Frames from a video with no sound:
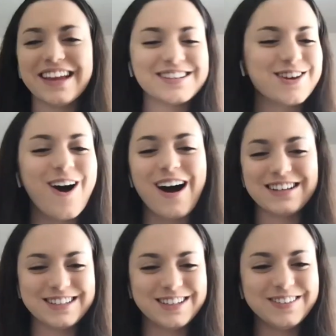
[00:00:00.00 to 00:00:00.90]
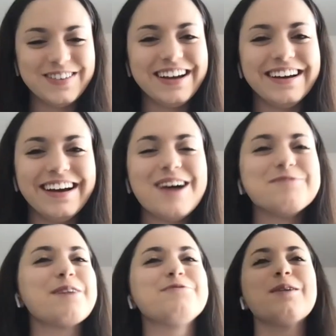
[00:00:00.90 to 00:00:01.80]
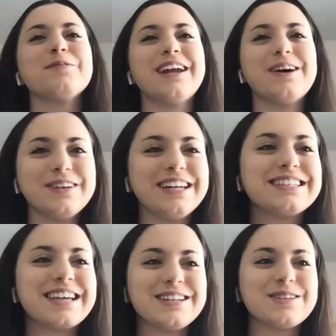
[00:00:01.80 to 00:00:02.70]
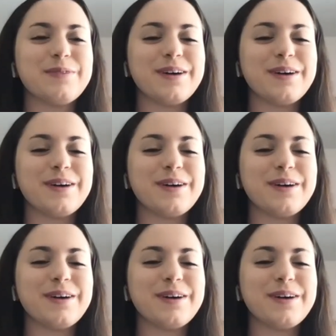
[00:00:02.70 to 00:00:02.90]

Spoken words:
That's awesome. Well, that's my family and I, we need to get into